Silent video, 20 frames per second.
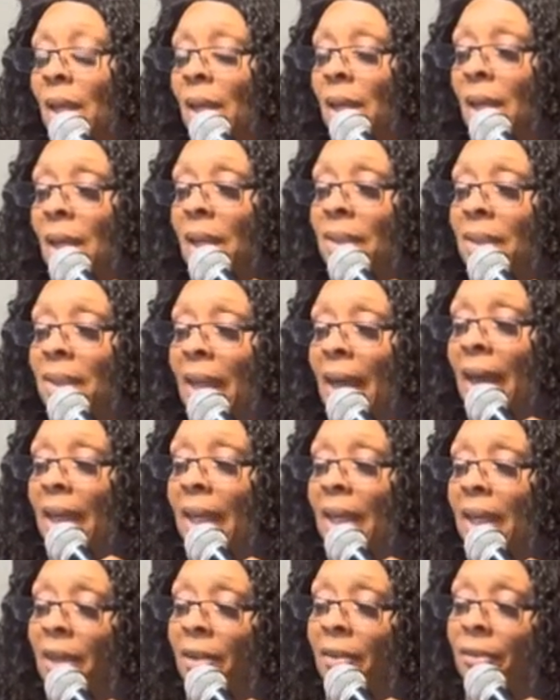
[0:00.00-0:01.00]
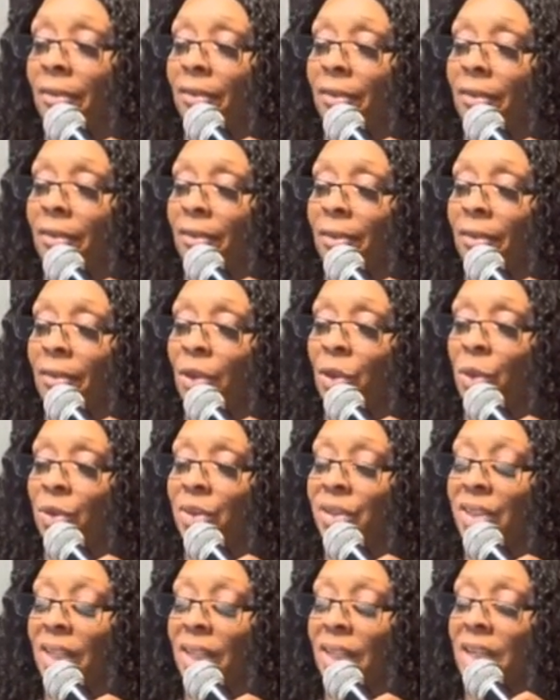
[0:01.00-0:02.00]
It's like if you
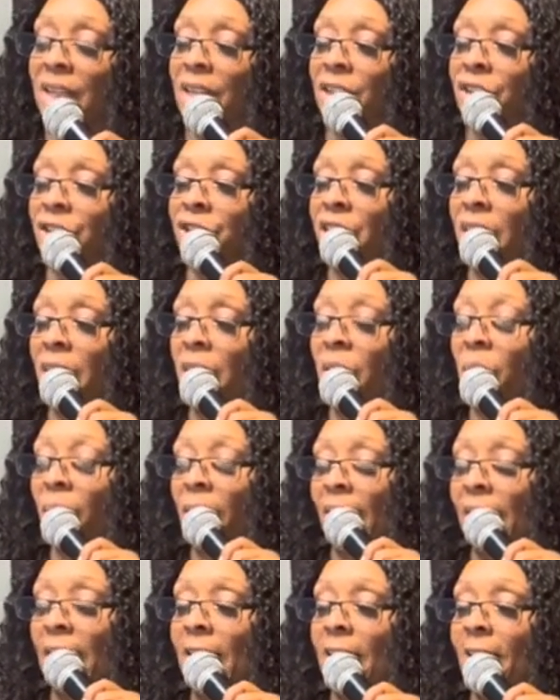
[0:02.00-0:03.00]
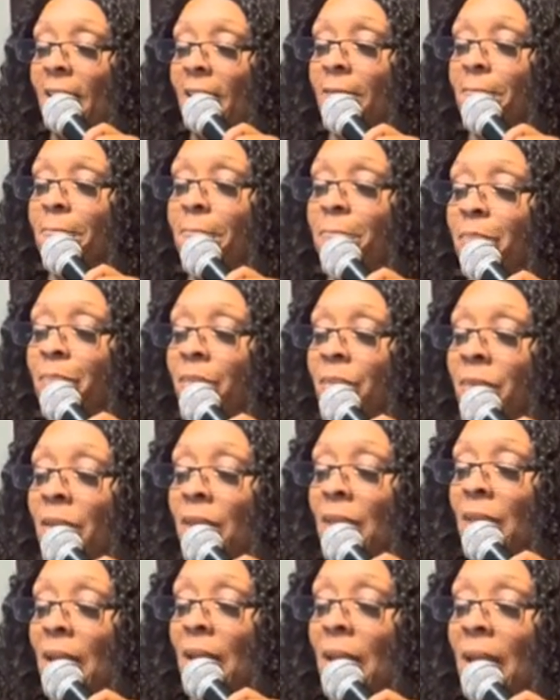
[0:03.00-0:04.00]
sit in this chair right here
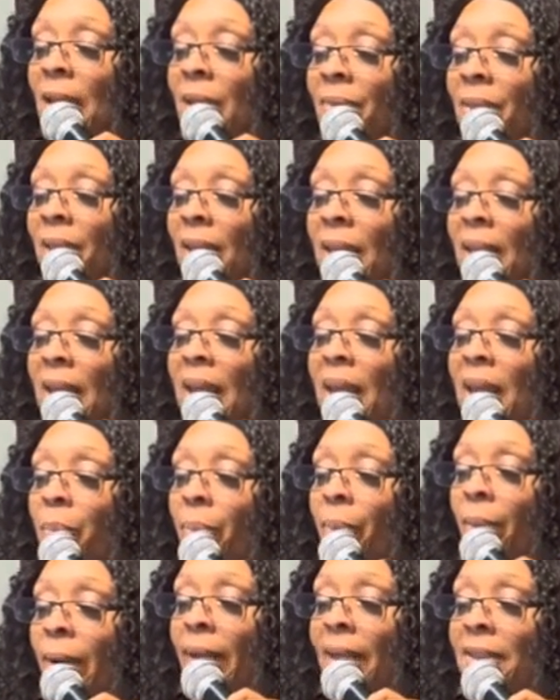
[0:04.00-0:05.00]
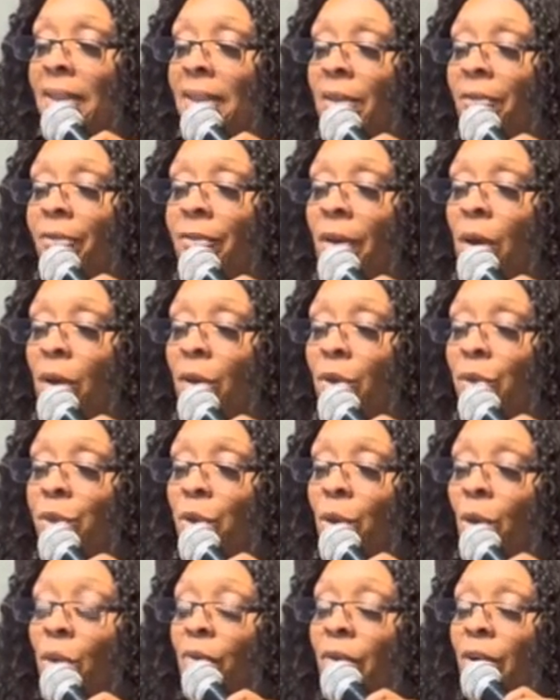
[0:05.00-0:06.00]
and the leg breaks and falls
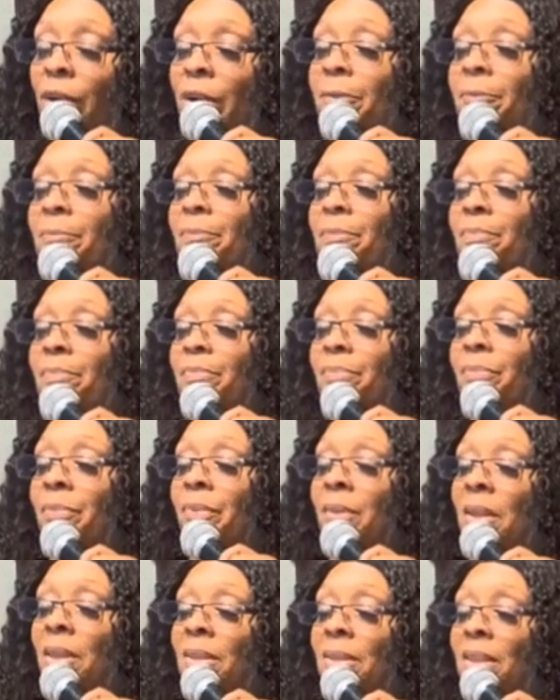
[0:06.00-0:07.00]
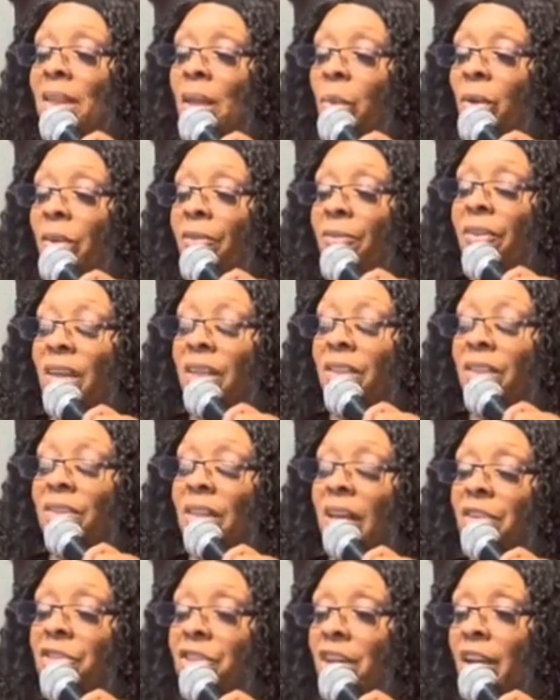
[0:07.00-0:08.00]
over, say we fix
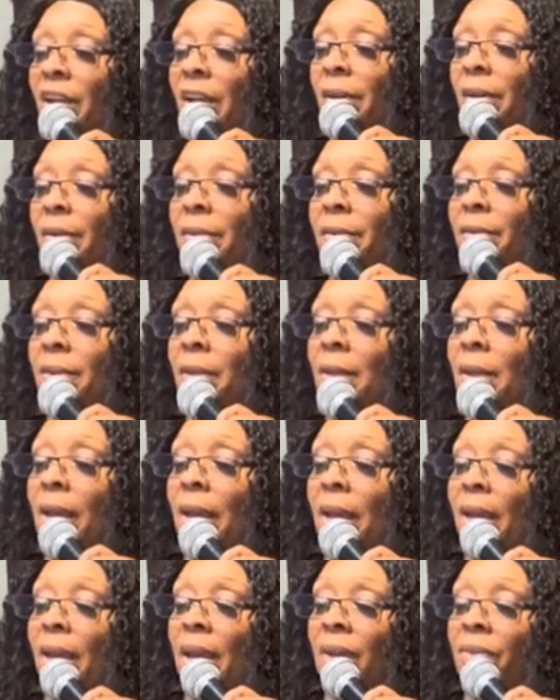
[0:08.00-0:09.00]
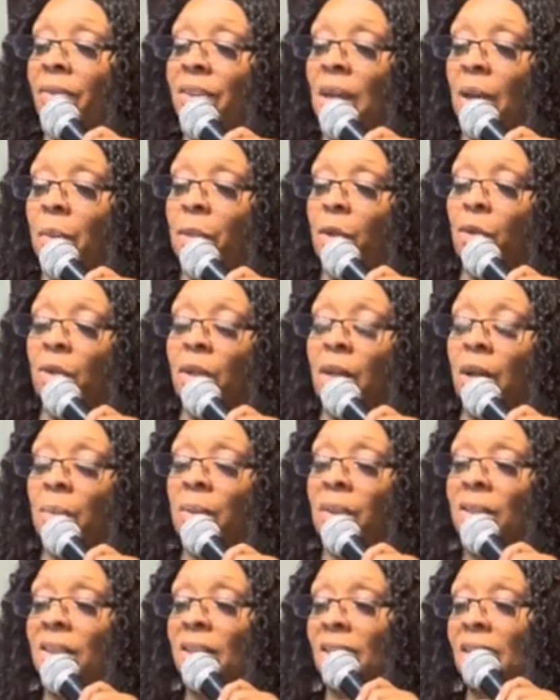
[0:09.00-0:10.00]
that chair. Every time you
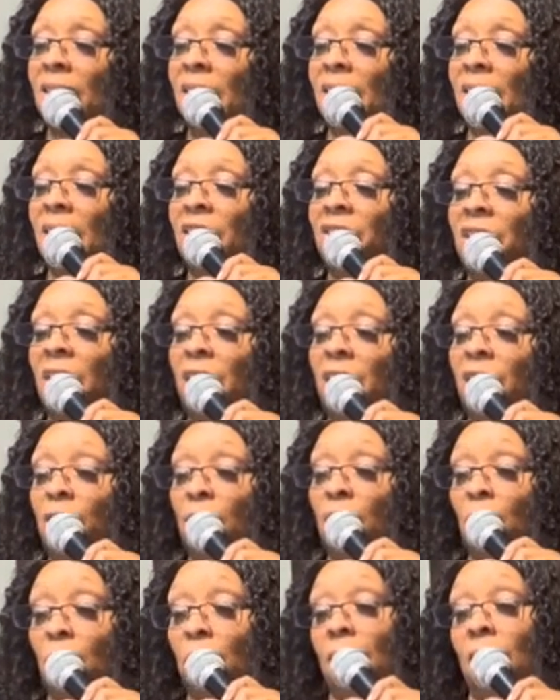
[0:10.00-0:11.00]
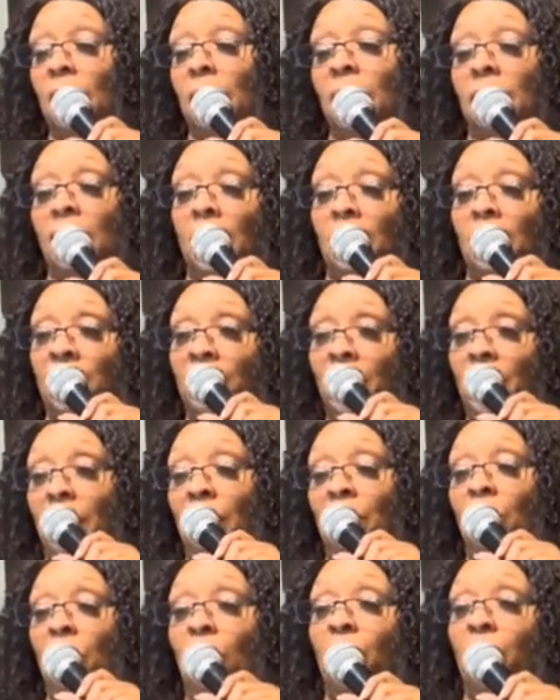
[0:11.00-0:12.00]
come to sit in that chair, you're going to look at that chair.
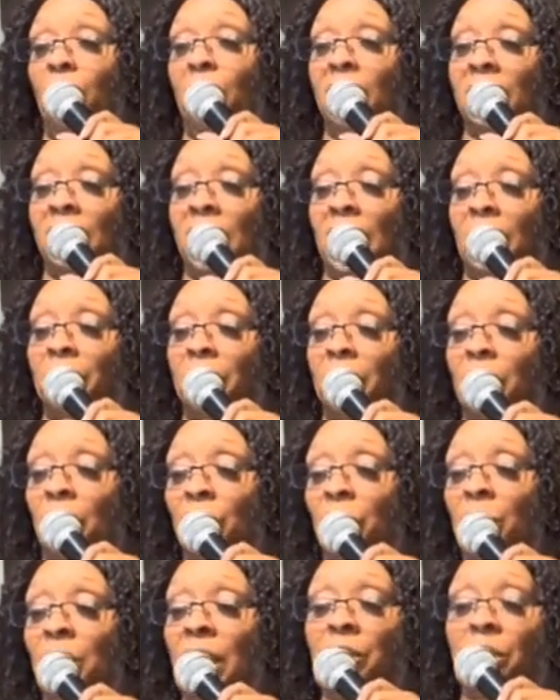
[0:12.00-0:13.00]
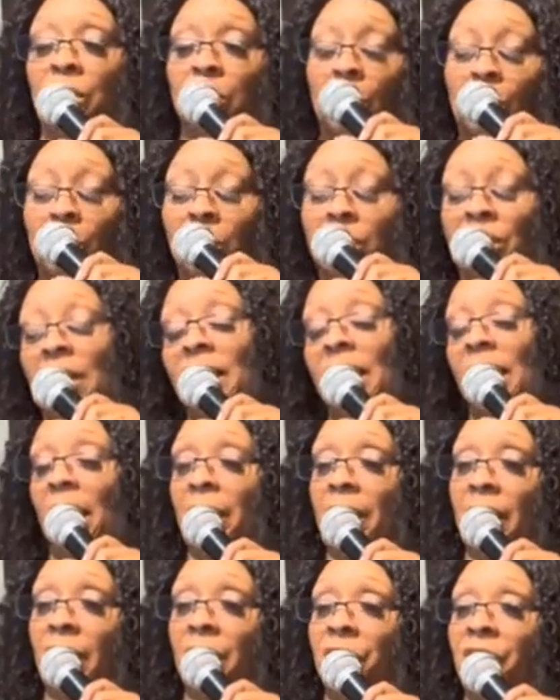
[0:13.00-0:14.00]
You're going to be skeptical. You're not just going to sit
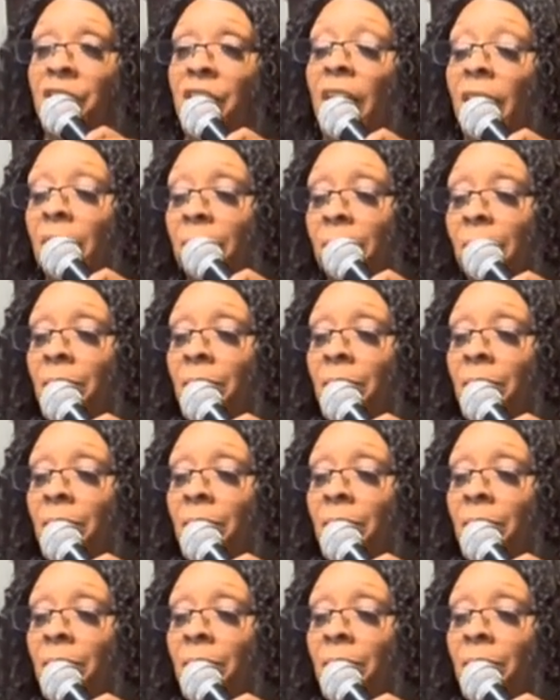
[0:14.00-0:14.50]
down in that chair.